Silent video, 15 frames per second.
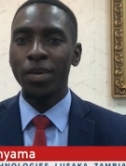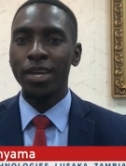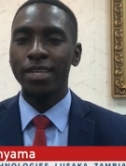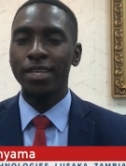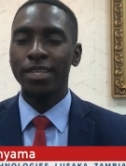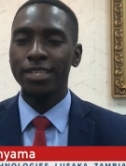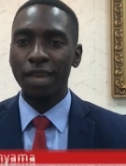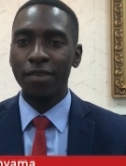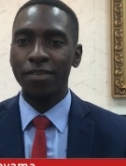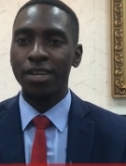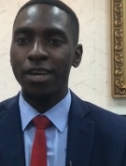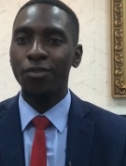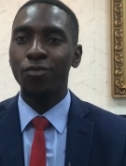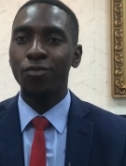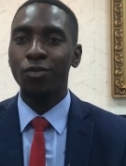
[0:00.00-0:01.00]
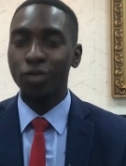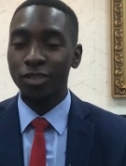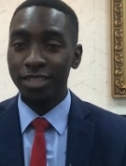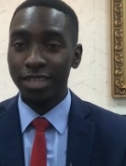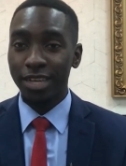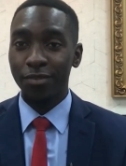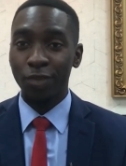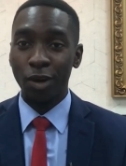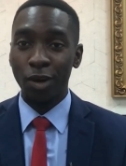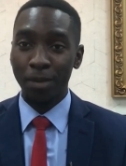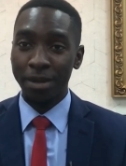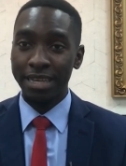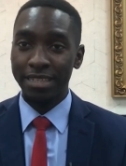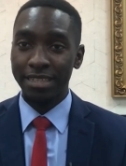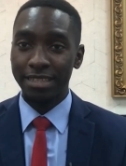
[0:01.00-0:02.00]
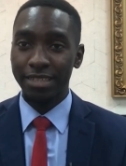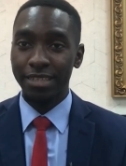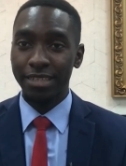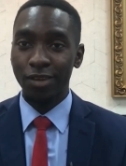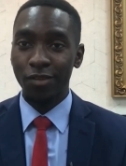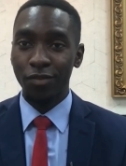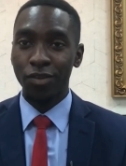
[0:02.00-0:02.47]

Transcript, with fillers: we didn't have enough water for our plants.